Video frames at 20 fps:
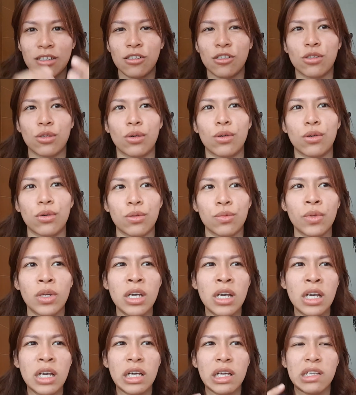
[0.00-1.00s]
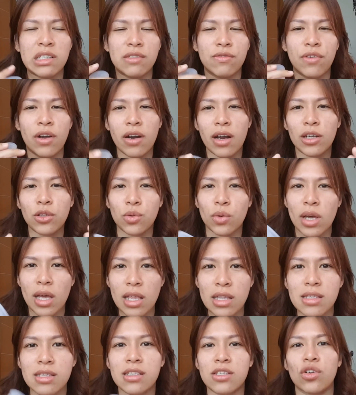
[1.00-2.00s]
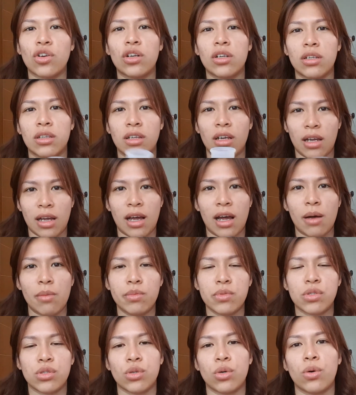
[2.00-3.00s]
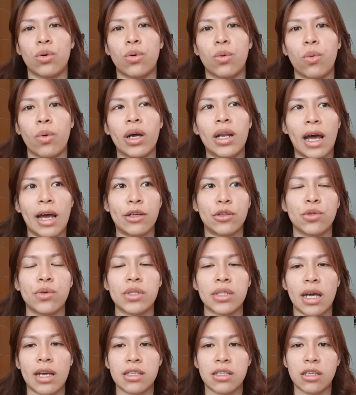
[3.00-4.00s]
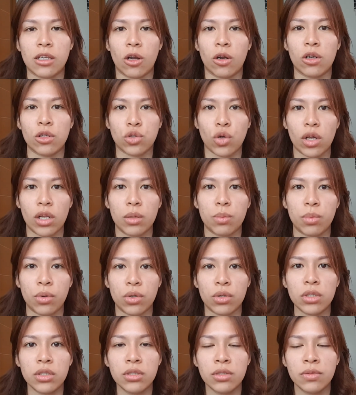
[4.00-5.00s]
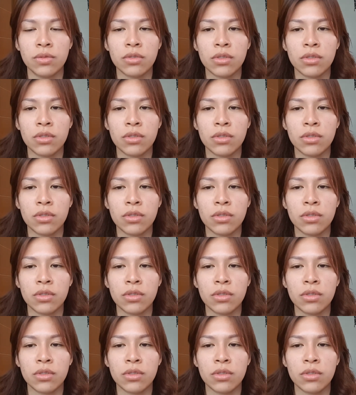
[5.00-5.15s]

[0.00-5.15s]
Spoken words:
So it's very hard to insert the cup. So what I do is I sit on a toilet bowl